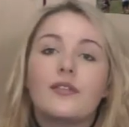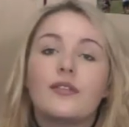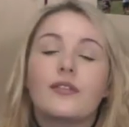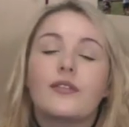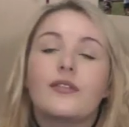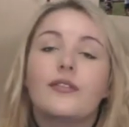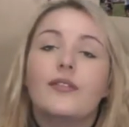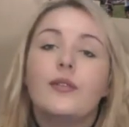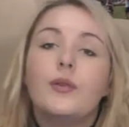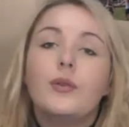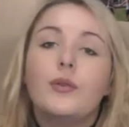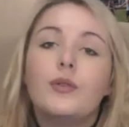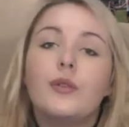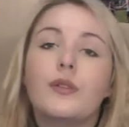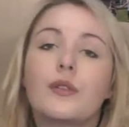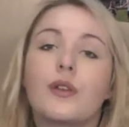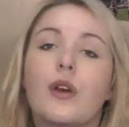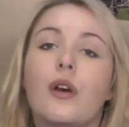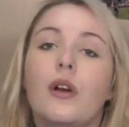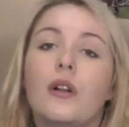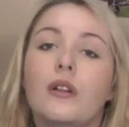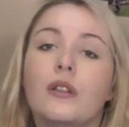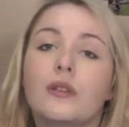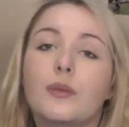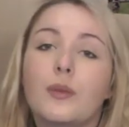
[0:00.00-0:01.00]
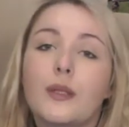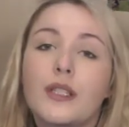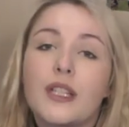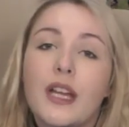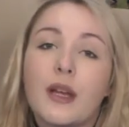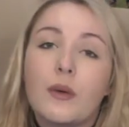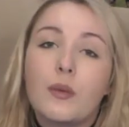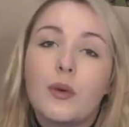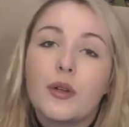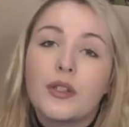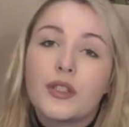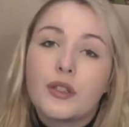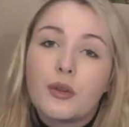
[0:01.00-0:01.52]
Fool's Gold, which
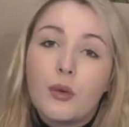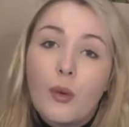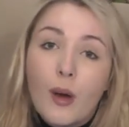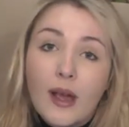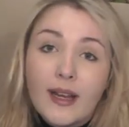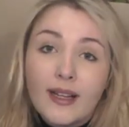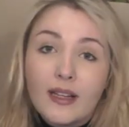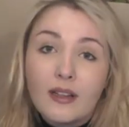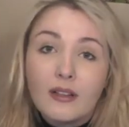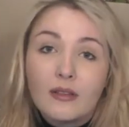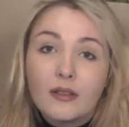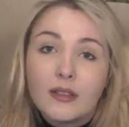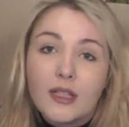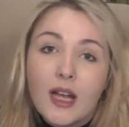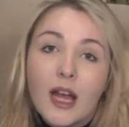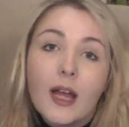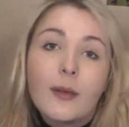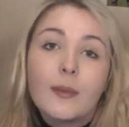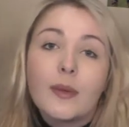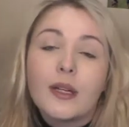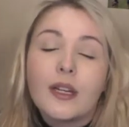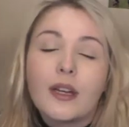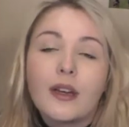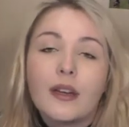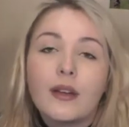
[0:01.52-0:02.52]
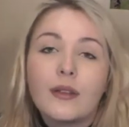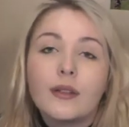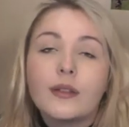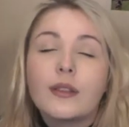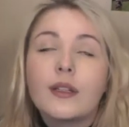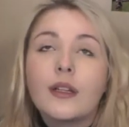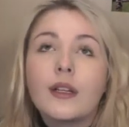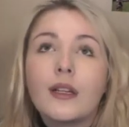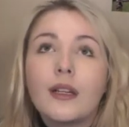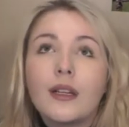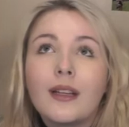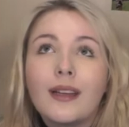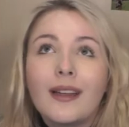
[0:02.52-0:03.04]
I watched quite a long time ago.
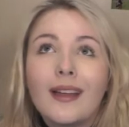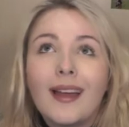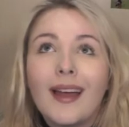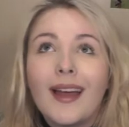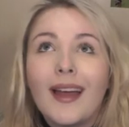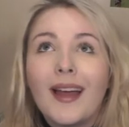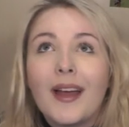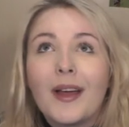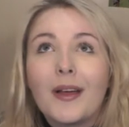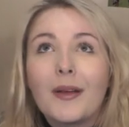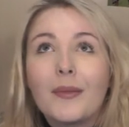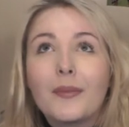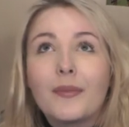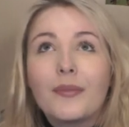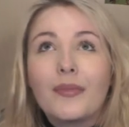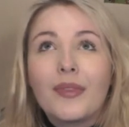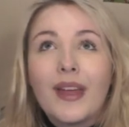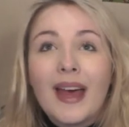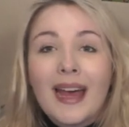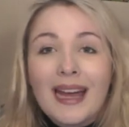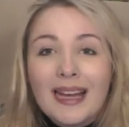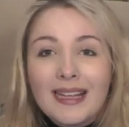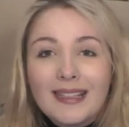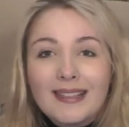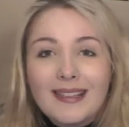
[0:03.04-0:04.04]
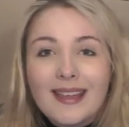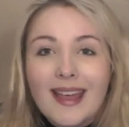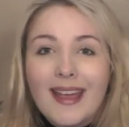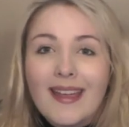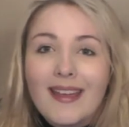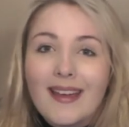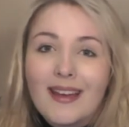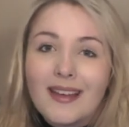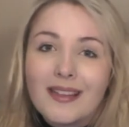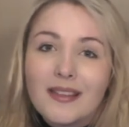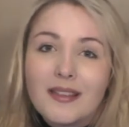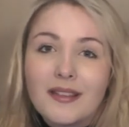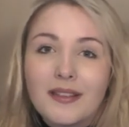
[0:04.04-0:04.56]
That has
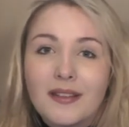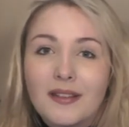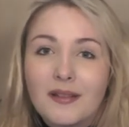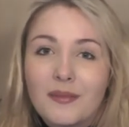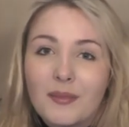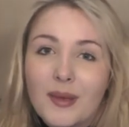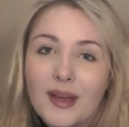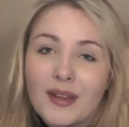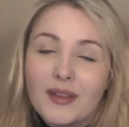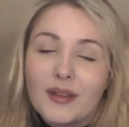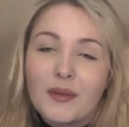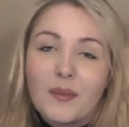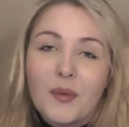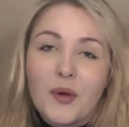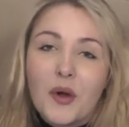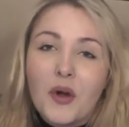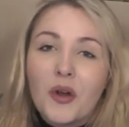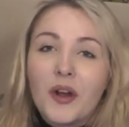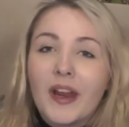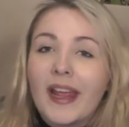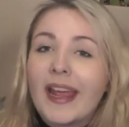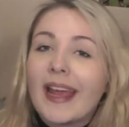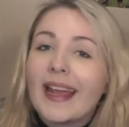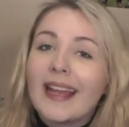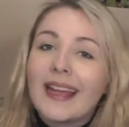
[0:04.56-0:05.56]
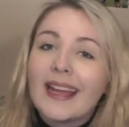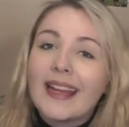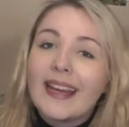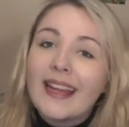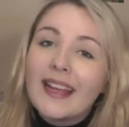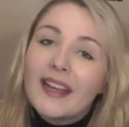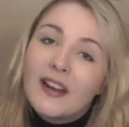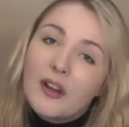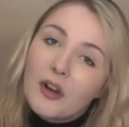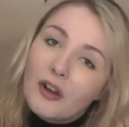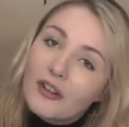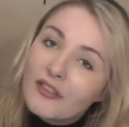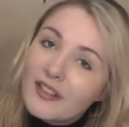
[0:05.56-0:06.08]
Kate Hudson and Matthew McConaughey in
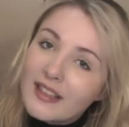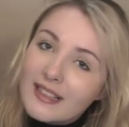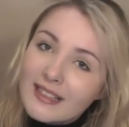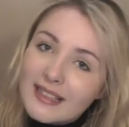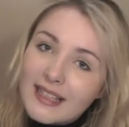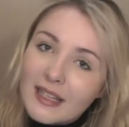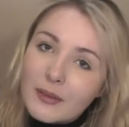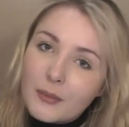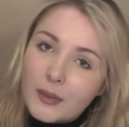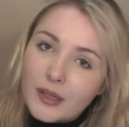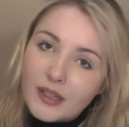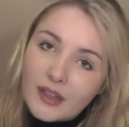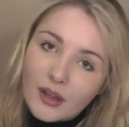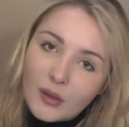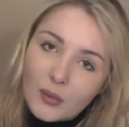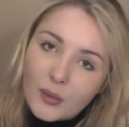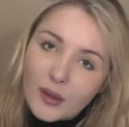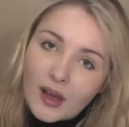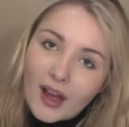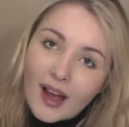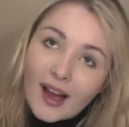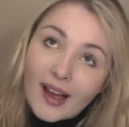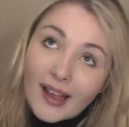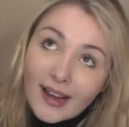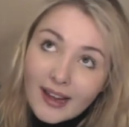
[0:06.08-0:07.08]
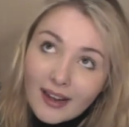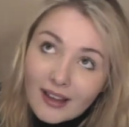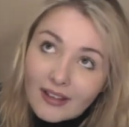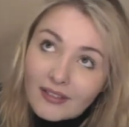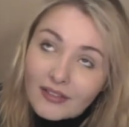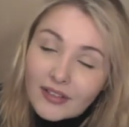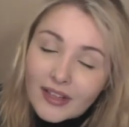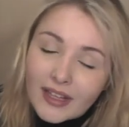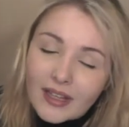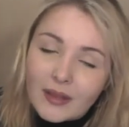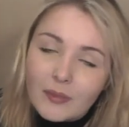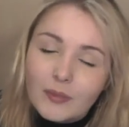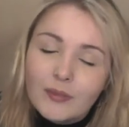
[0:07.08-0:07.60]
it, obviously. We know I
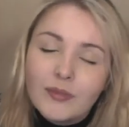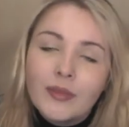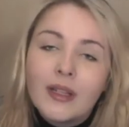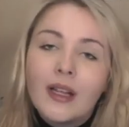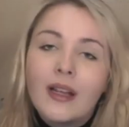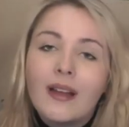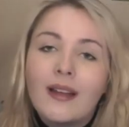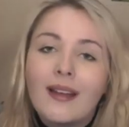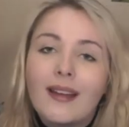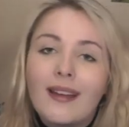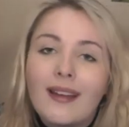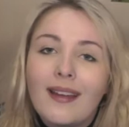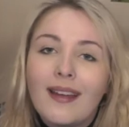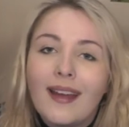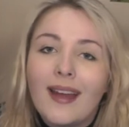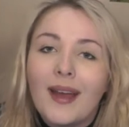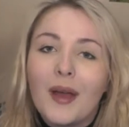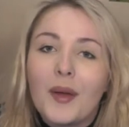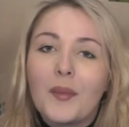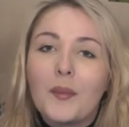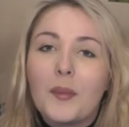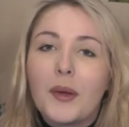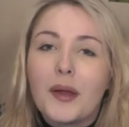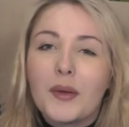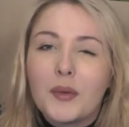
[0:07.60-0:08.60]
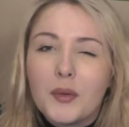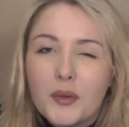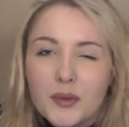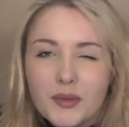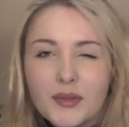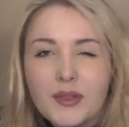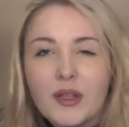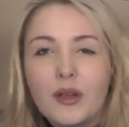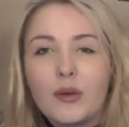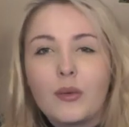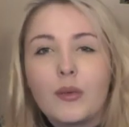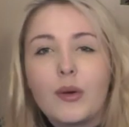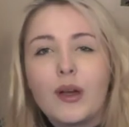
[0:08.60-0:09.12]
love him. I
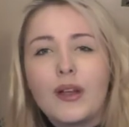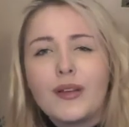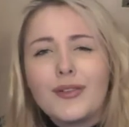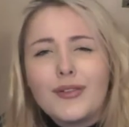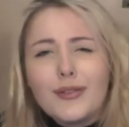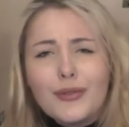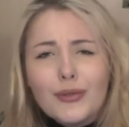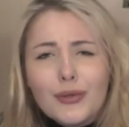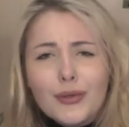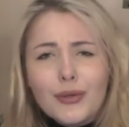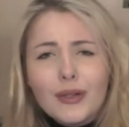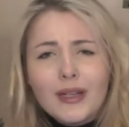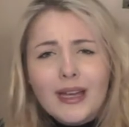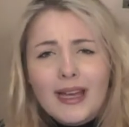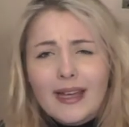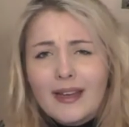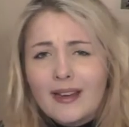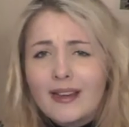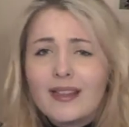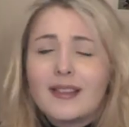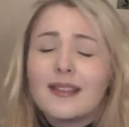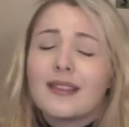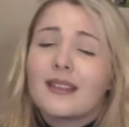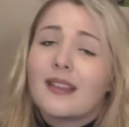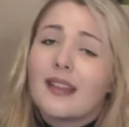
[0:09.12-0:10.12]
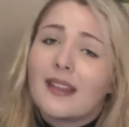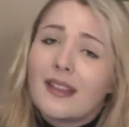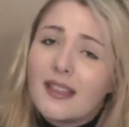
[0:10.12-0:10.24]
also adore Kate Hudson.